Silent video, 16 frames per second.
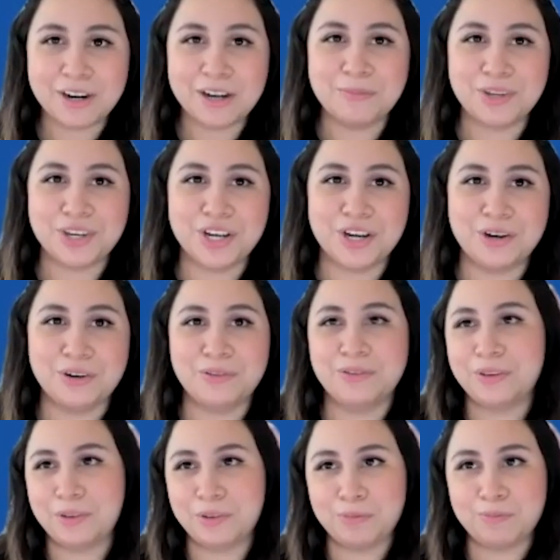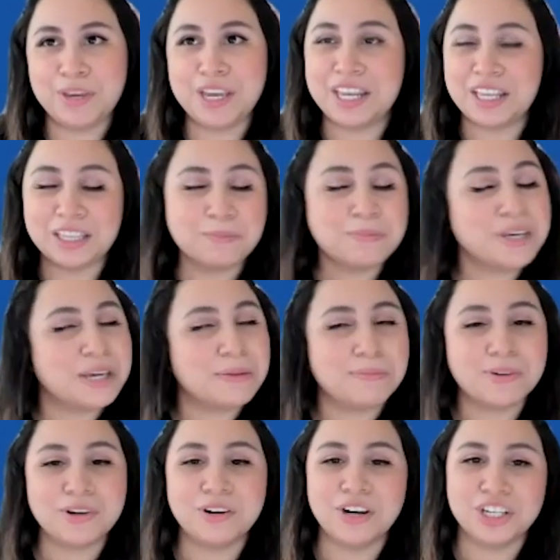from, meeting the
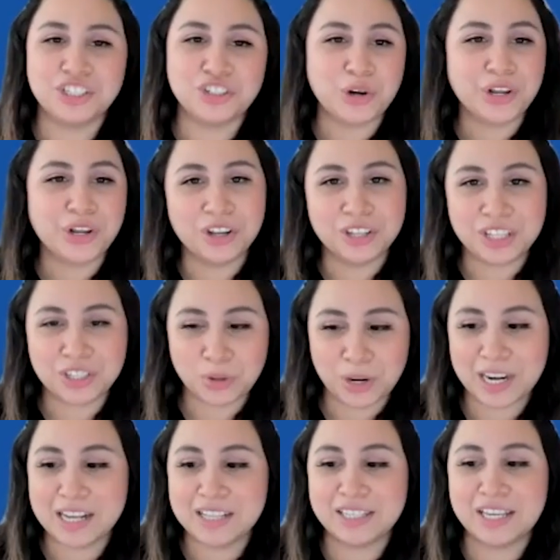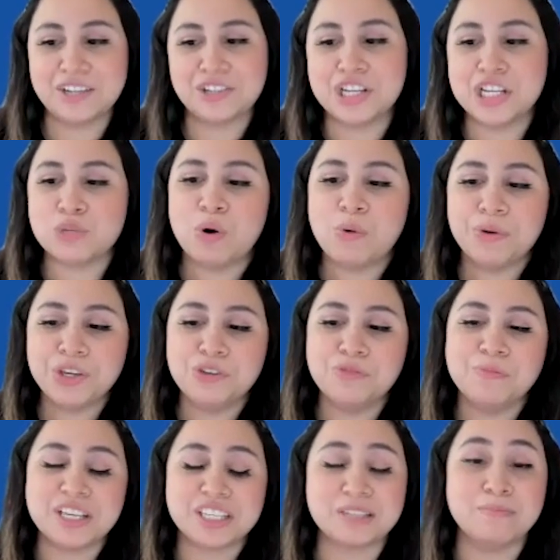people and joining all these organizations, what will you
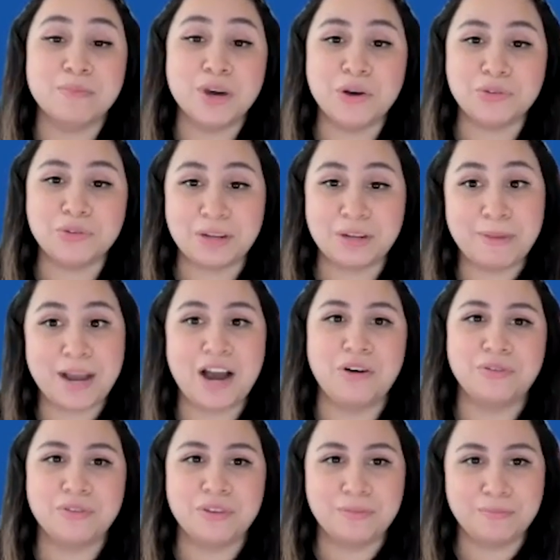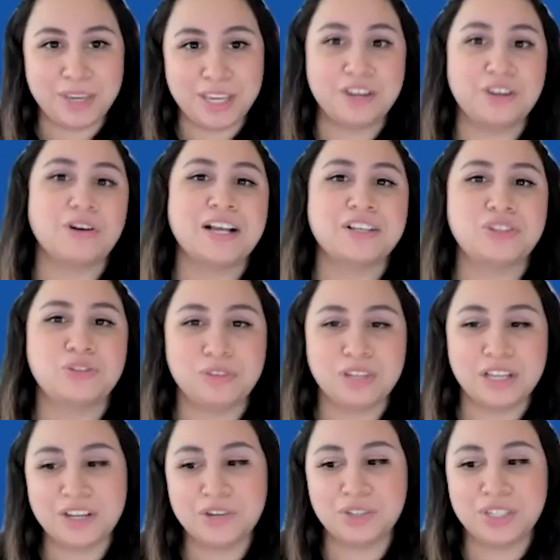miss most about being a grad
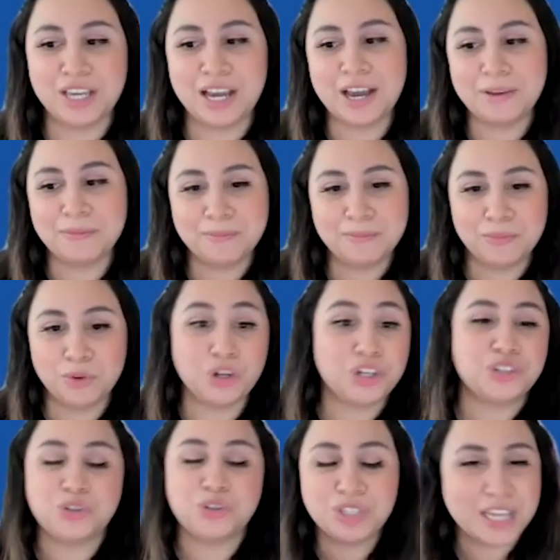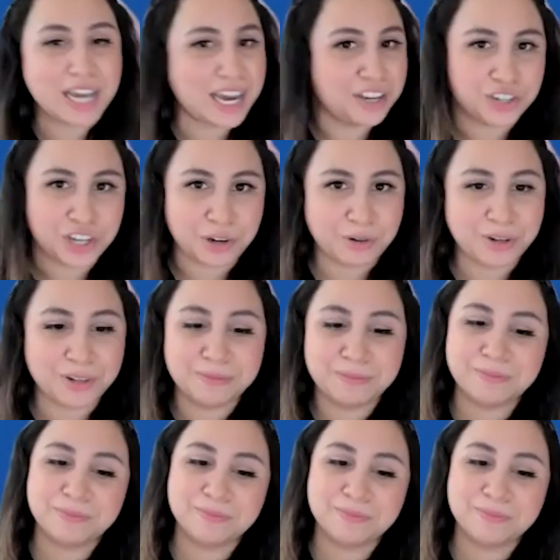student at UCI or just UCI in general?